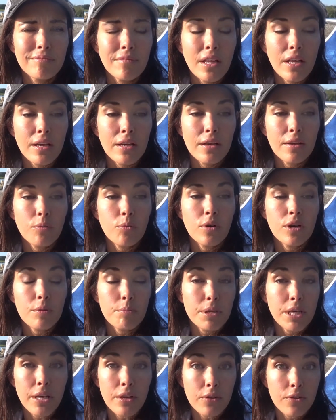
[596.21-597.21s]
and I want to
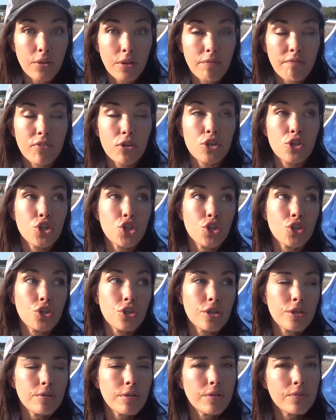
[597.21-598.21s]
be healthy for
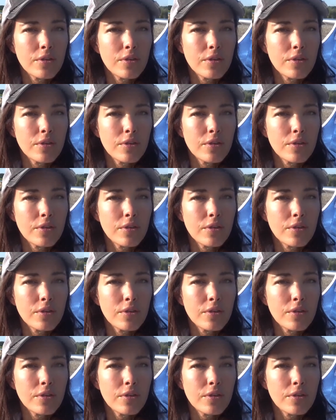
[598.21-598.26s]
sure.